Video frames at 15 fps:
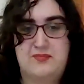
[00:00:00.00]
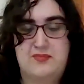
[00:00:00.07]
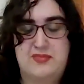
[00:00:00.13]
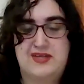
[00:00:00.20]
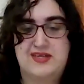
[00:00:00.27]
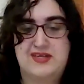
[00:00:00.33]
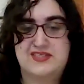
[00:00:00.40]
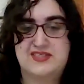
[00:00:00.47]

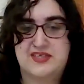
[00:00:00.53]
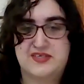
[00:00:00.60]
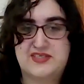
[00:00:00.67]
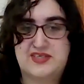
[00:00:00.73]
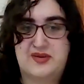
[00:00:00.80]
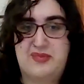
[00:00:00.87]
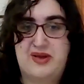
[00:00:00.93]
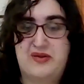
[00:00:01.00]
there's
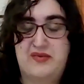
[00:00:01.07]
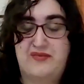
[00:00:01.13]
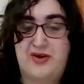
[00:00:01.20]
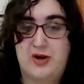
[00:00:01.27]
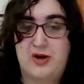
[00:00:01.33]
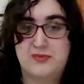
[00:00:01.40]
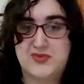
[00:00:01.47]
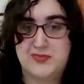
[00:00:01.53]
an amount of
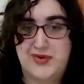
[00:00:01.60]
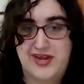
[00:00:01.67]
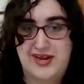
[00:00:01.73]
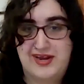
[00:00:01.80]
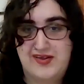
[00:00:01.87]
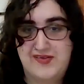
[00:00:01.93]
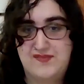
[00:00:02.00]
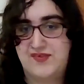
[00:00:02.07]
harm's
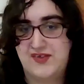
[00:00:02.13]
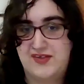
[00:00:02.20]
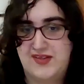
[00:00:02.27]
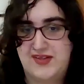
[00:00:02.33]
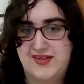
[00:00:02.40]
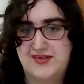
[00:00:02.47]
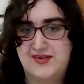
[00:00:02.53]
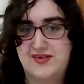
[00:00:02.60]
way I feel
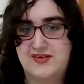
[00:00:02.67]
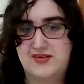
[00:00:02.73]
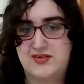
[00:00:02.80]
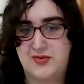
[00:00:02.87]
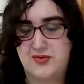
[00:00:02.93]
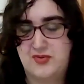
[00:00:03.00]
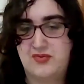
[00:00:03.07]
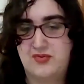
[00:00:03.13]
I
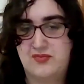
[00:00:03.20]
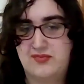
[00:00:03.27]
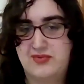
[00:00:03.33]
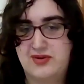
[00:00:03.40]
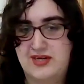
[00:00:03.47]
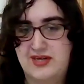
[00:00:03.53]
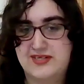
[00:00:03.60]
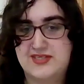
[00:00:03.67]
don't
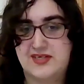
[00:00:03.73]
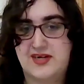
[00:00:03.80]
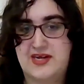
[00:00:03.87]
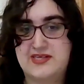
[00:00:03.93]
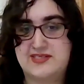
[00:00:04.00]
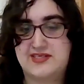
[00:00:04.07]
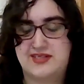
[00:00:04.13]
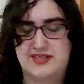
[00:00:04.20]
need to
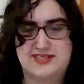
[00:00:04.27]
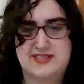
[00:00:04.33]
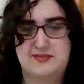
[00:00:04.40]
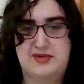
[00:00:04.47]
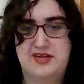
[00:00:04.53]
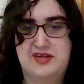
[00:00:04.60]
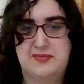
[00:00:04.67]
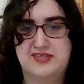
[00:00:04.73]
constantly
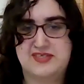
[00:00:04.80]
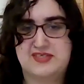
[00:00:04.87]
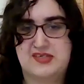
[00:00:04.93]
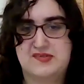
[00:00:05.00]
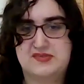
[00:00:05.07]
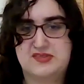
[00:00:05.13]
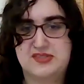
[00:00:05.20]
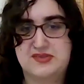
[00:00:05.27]
subject
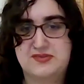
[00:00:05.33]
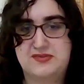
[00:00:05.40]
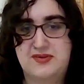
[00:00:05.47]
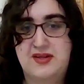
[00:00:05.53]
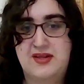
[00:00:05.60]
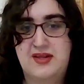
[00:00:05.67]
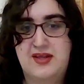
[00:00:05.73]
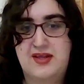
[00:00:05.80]
myself
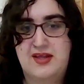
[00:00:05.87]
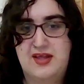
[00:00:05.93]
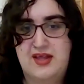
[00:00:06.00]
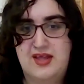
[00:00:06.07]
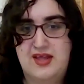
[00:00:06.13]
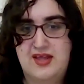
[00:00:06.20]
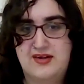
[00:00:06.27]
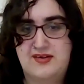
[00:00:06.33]
to,
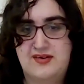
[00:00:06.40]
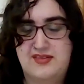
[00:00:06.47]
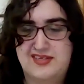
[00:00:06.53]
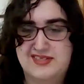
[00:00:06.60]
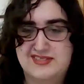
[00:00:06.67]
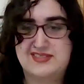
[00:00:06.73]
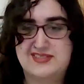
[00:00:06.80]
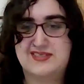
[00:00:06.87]
and
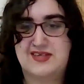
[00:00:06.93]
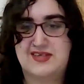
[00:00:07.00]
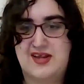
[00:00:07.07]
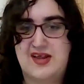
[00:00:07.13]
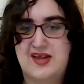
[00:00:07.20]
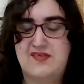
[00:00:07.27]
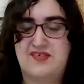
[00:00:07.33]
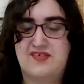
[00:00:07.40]
thus
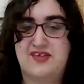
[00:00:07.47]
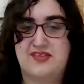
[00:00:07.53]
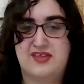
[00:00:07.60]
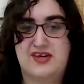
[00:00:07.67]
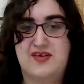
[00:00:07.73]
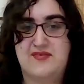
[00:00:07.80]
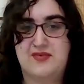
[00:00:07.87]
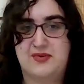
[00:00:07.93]
I feel
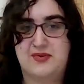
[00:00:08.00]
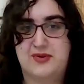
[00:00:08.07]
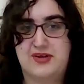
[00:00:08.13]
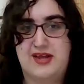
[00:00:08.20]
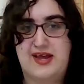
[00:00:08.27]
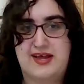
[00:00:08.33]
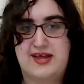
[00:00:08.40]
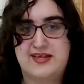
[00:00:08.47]
that everyone
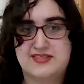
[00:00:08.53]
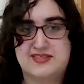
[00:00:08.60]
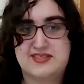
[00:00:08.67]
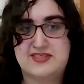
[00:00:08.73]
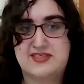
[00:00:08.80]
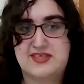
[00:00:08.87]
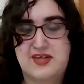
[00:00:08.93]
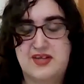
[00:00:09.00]

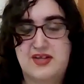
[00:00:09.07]
has